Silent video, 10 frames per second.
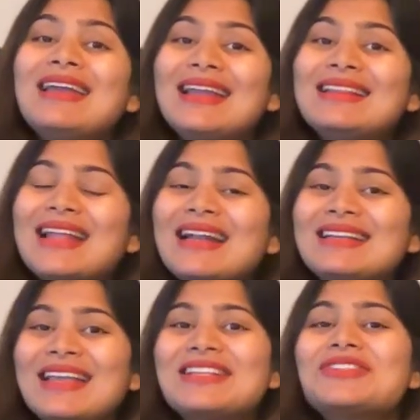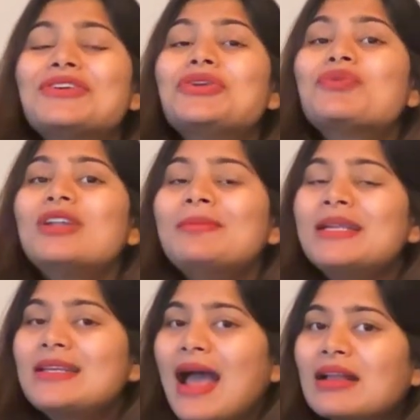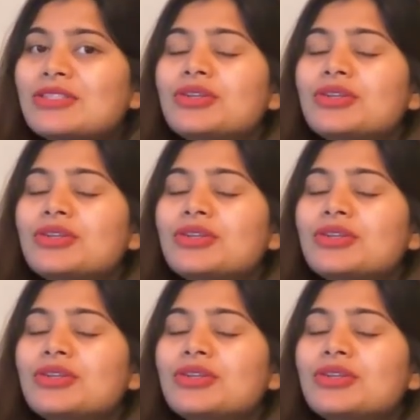in that case, you will be taxed